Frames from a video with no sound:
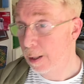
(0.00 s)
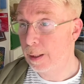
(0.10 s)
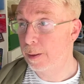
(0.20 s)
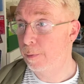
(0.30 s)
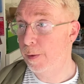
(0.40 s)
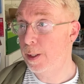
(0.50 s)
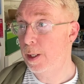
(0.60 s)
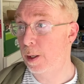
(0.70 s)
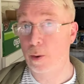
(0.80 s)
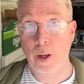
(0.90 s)
that the
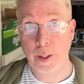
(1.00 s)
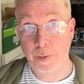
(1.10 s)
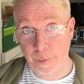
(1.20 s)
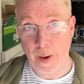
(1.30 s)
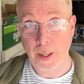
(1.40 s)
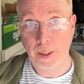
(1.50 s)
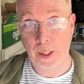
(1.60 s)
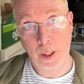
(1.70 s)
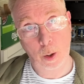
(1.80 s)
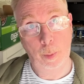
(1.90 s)
video has
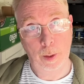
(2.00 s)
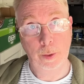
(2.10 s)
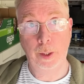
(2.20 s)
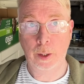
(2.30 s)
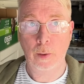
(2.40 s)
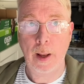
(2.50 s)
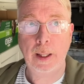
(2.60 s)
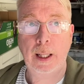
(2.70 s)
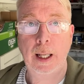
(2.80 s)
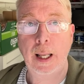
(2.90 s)
finally uploaded
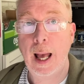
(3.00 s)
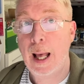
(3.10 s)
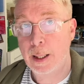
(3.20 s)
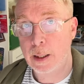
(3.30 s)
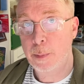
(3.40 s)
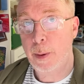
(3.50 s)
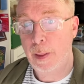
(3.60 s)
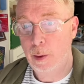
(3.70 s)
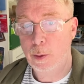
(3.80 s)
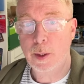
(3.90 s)
correctly. And by
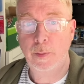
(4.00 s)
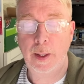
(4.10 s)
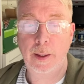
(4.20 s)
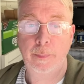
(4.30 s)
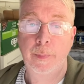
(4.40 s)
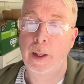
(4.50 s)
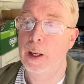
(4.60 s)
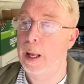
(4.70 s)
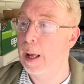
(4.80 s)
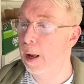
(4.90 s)
the looks of it,
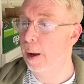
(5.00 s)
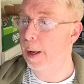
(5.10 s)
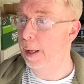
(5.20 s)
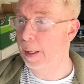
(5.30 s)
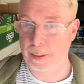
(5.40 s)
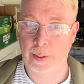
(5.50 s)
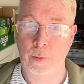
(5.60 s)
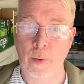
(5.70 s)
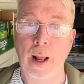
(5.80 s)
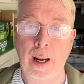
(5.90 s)
it's
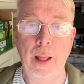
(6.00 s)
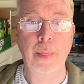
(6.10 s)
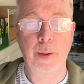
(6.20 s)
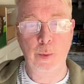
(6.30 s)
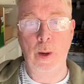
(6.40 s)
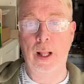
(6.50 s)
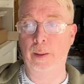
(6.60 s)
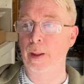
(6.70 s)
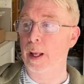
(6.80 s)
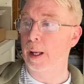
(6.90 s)
the right length as well.
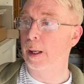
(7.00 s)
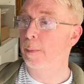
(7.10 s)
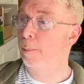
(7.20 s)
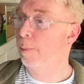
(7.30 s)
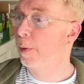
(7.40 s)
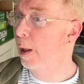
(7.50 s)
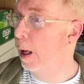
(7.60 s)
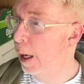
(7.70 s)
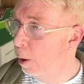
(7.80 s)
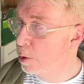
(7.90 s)
Um,
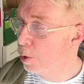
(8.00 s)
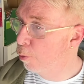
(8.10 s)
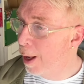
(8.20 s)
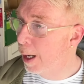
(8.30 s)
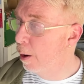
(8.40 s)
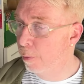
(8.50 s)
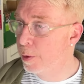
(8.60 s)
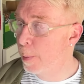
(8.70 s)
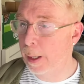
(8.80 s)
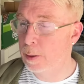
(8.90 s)
I also ran out of
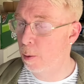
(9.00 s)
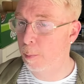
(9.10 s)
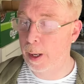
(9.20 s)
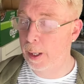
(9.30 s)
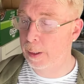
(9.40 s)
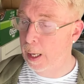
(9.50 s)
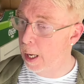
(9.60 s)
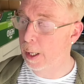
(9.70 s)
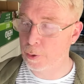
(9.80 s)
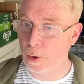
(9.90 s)
space on my
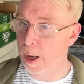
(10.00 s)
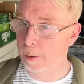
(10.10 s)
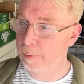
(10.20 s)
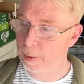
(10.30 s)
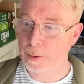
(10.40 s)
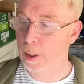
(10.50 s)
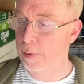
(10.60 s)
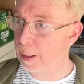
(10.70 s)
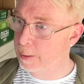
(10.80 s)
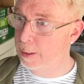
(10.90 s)
hard drive, so I've
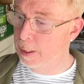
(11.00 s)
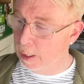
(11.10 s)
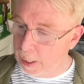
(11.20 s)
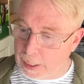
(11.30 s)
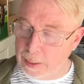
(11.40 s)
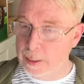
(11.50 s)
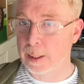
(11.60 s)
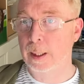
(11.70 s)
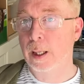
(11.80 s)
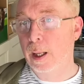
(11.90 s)
had to delete
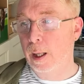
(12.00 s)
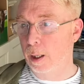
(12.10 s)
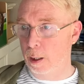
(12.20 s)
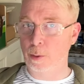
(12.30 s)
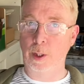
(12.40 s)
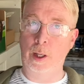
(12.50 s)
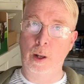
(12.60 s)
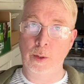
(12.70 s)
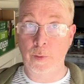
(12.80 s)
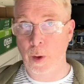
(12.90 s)
loads and
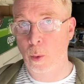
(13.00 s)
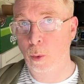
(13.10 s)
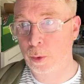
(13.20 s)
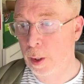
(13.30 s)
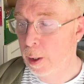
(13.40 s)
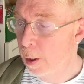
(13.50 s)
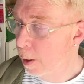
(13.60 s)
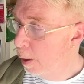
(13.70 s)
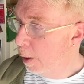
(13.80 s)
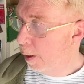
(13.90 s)
loads of old
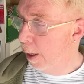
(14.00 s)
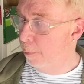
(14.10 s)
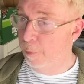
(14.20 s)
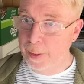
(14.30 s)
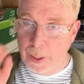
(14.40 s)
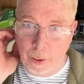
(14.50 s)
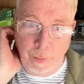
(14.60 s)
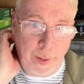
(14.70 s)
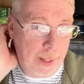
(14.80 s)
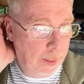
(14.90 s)
uh, video
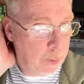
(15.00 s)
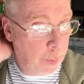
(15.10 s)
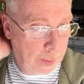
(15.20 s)
files, but